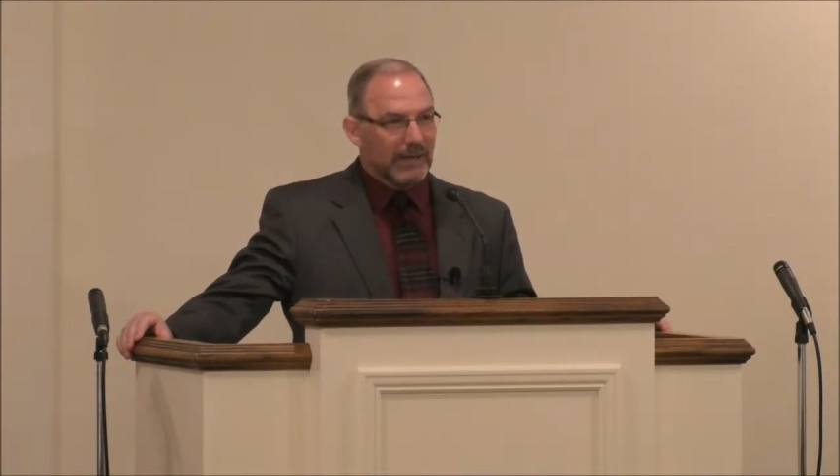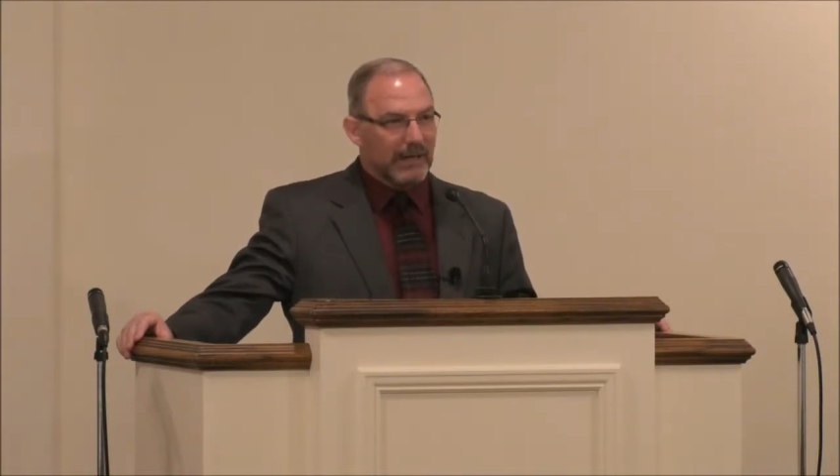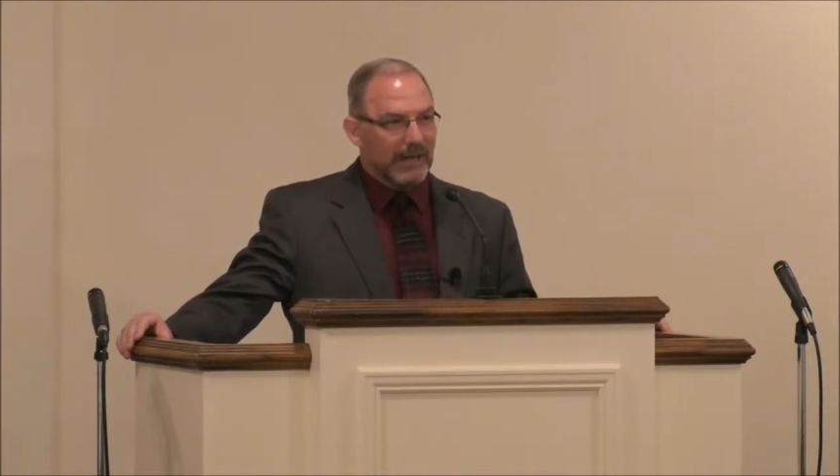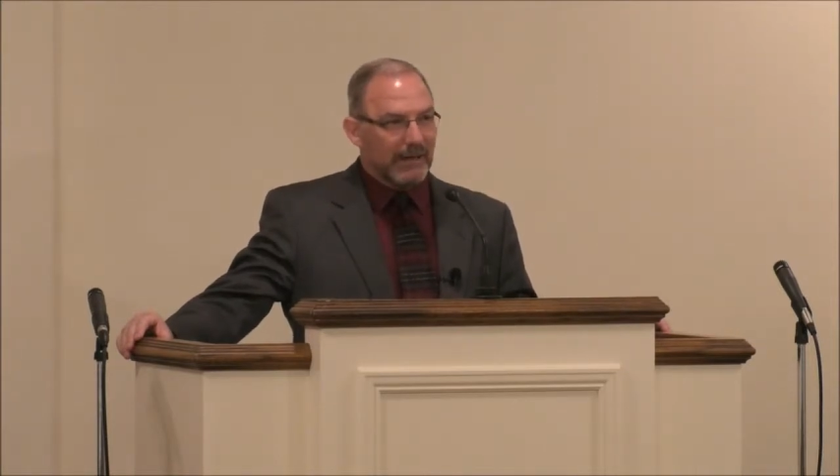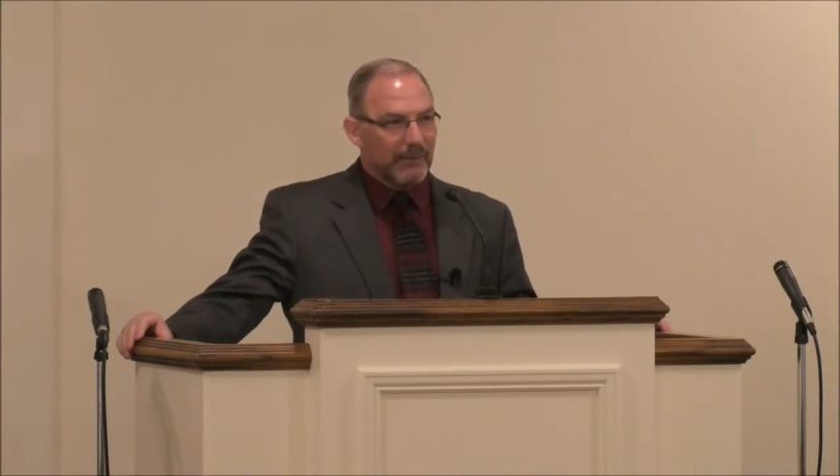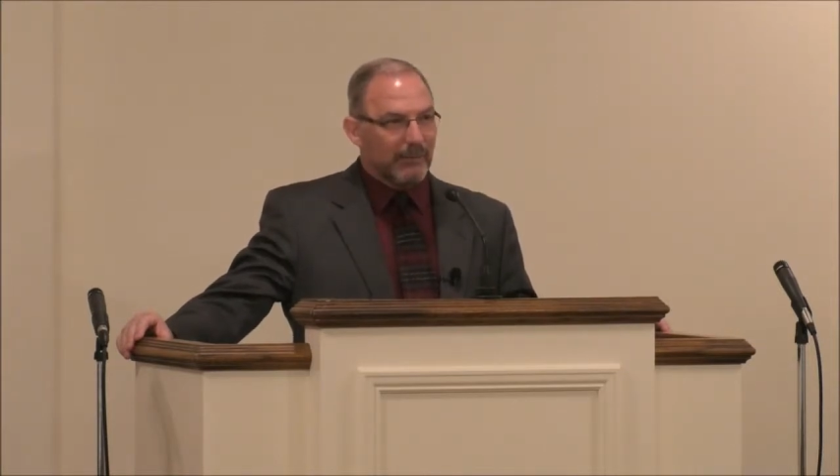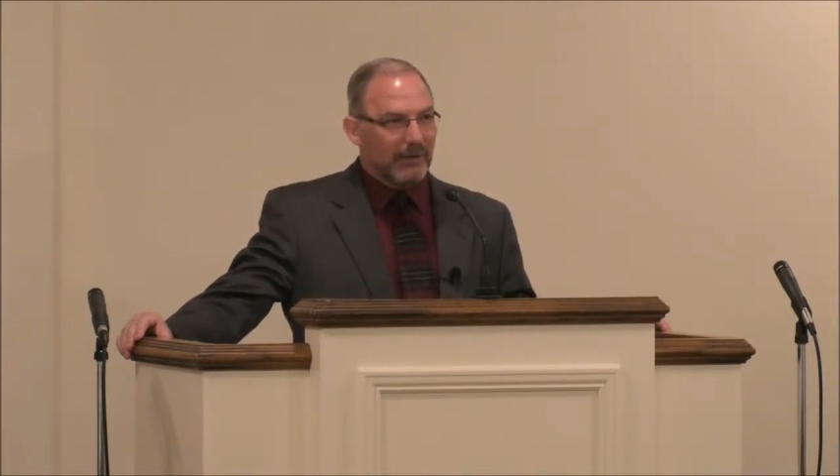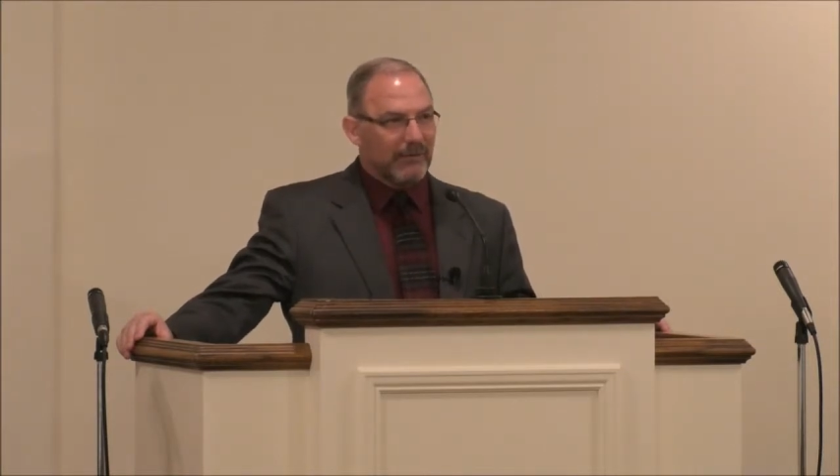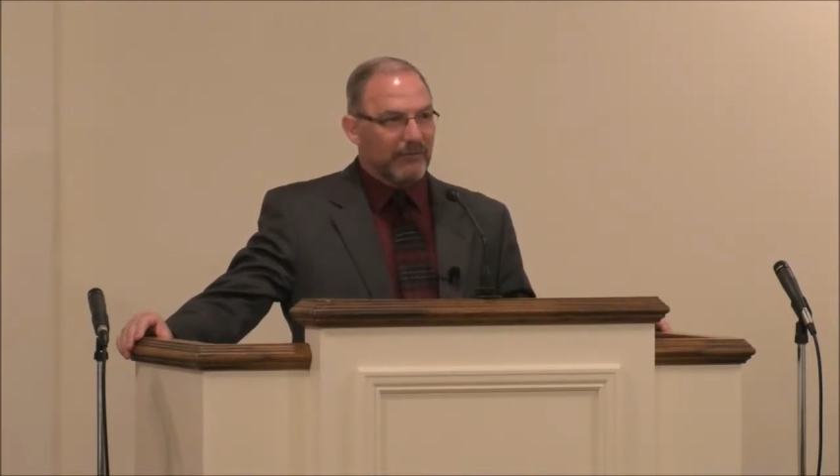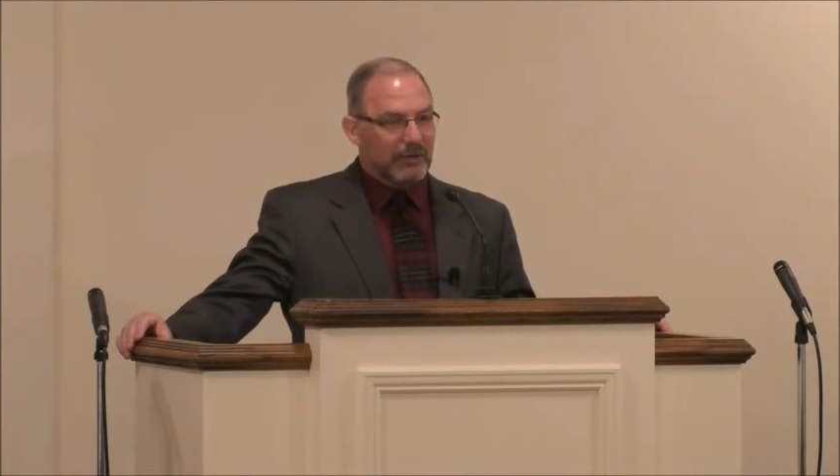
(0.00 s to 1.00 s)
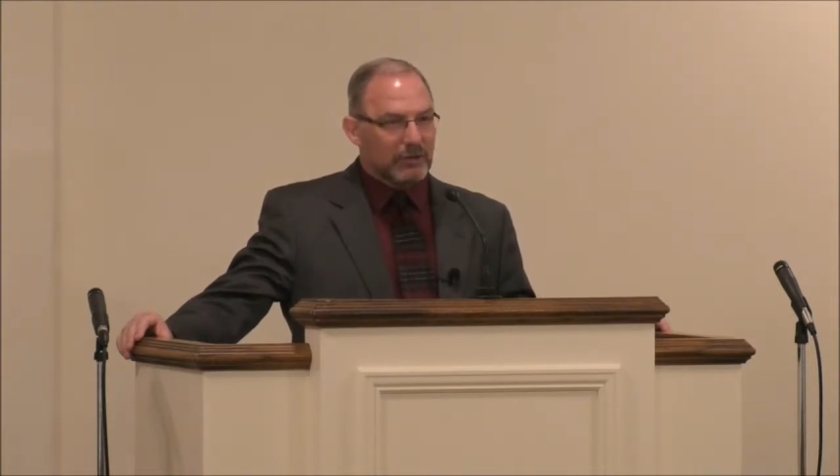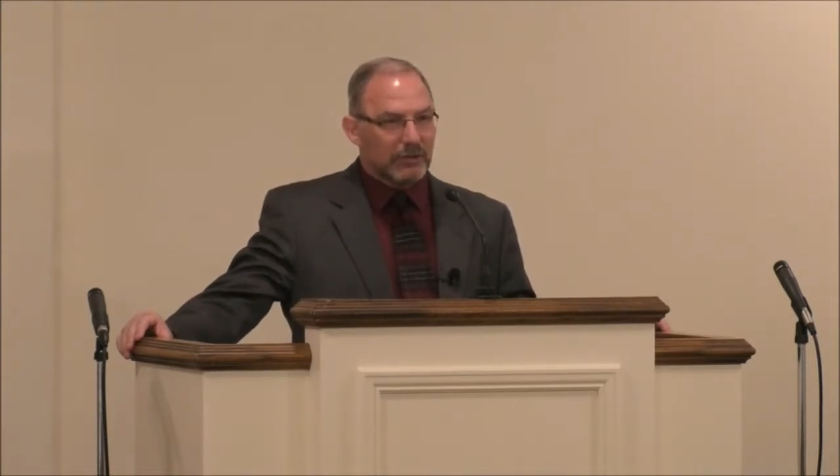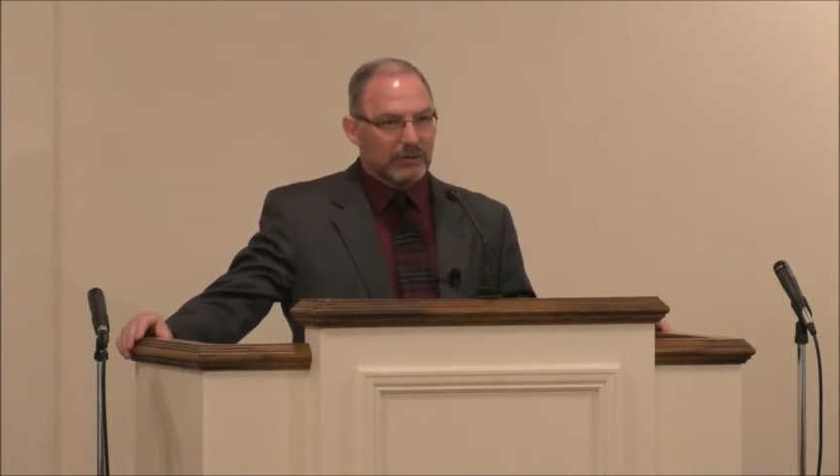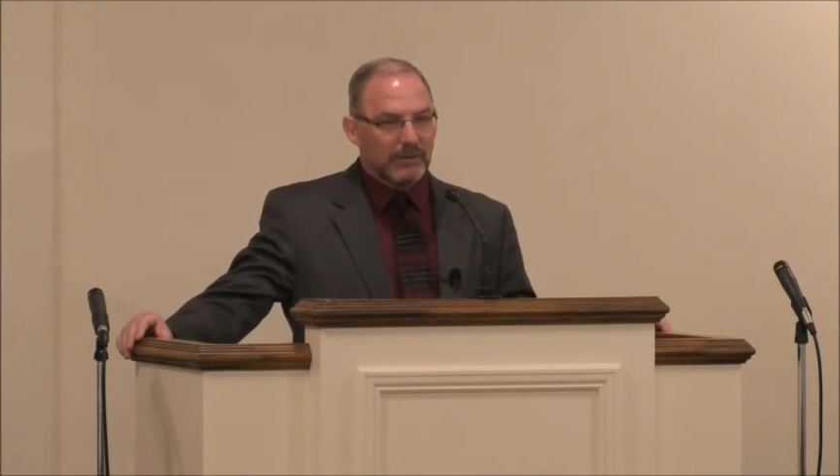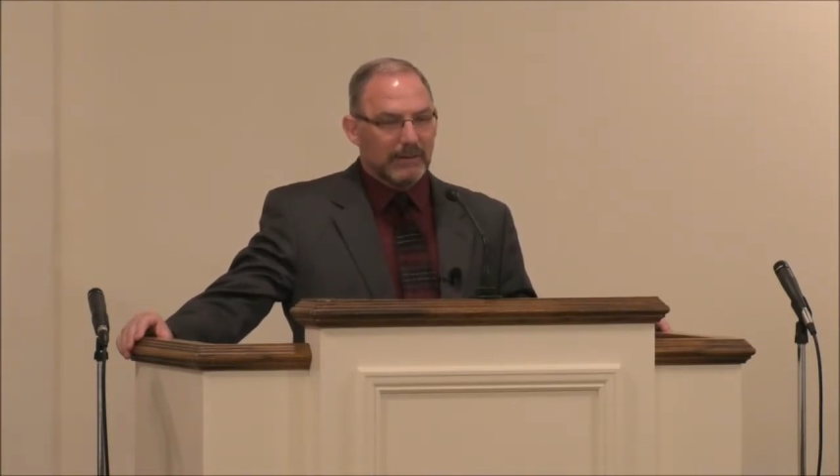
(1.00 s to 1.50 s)
uh, the bread and the
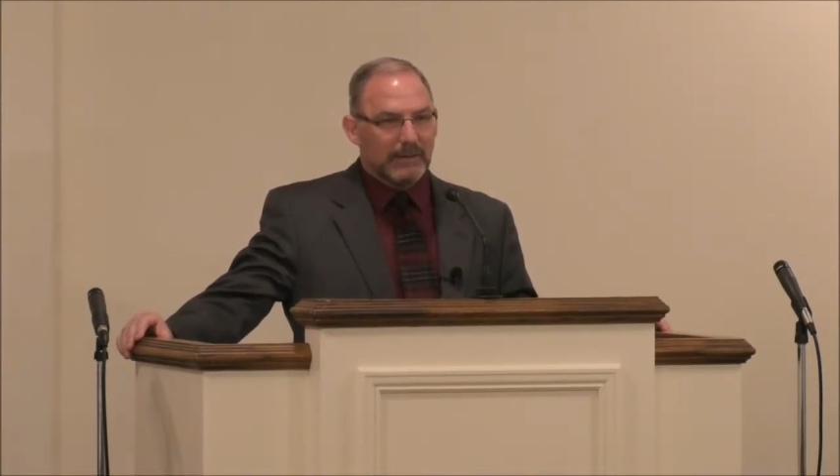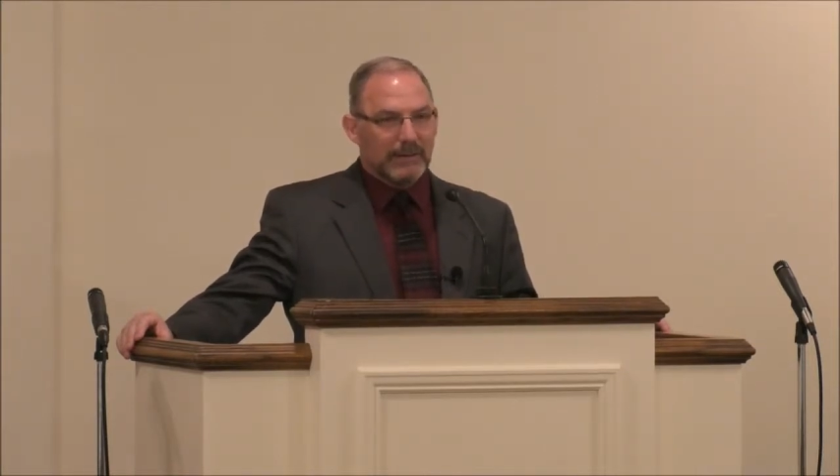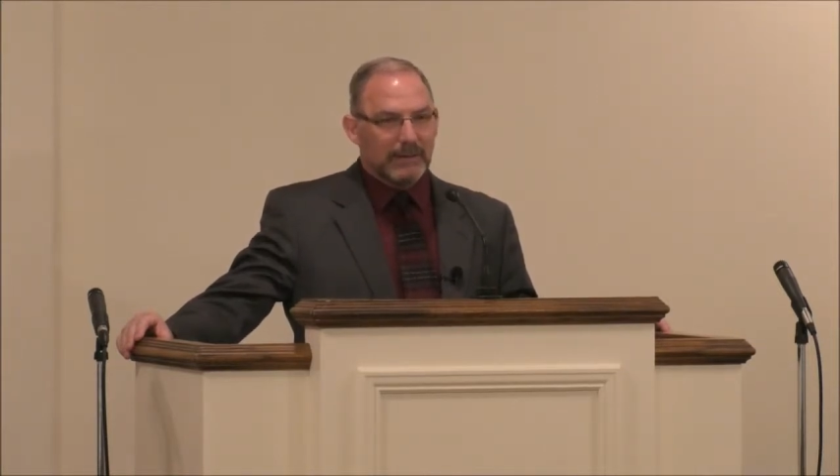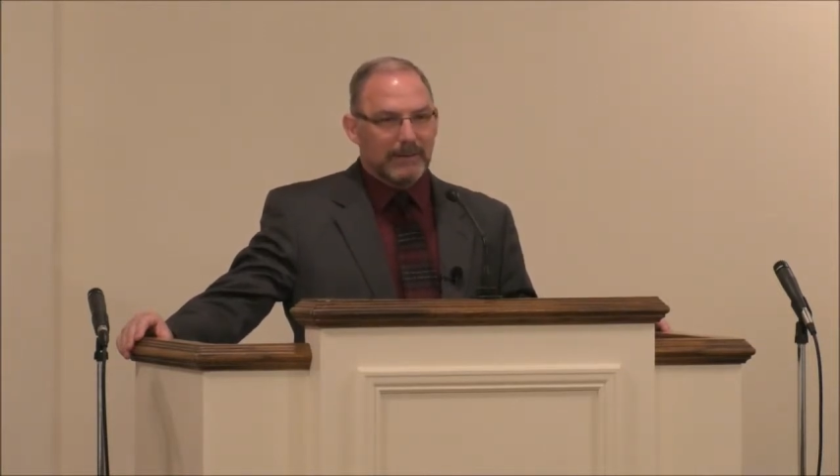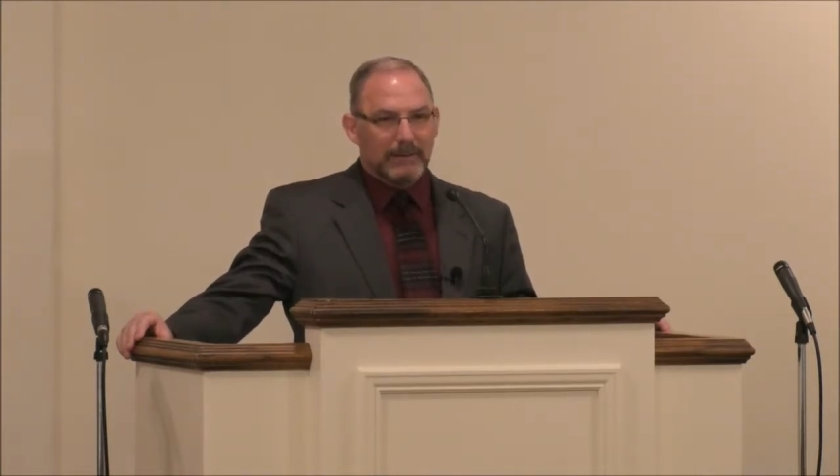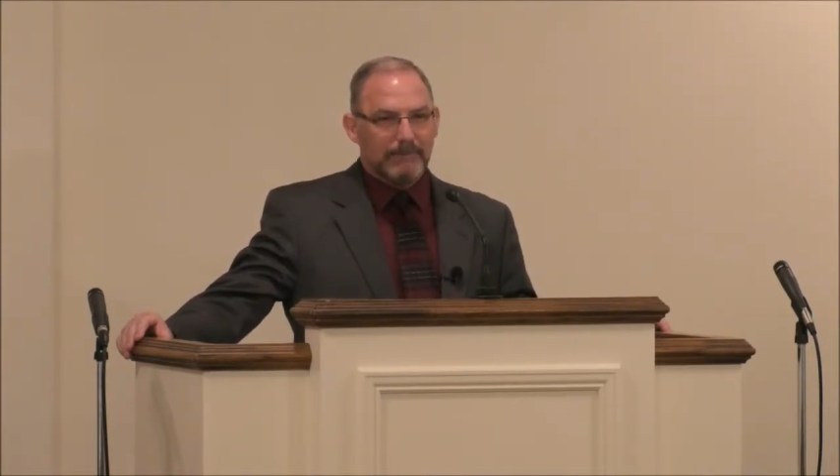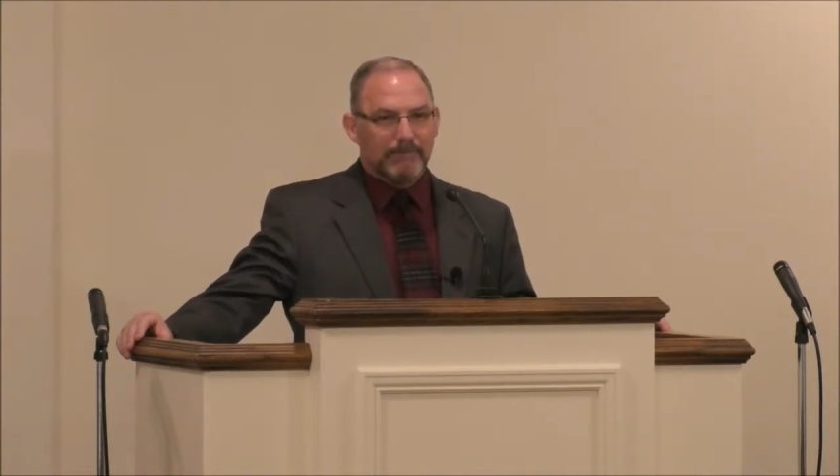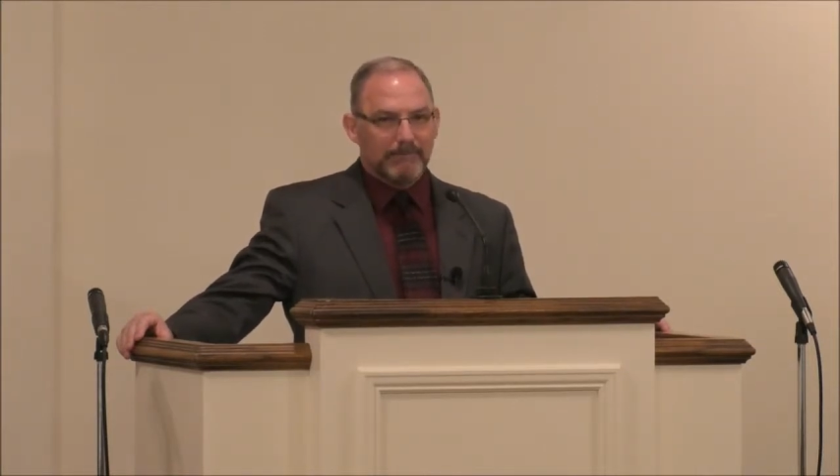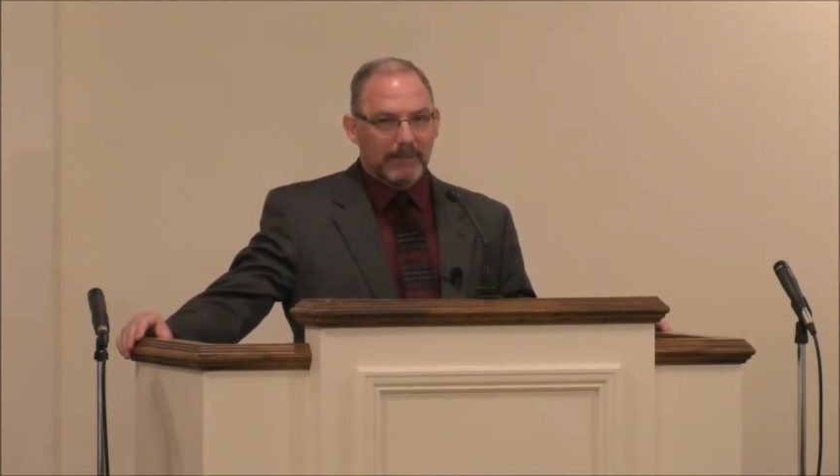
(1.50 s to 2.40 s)
fishes um,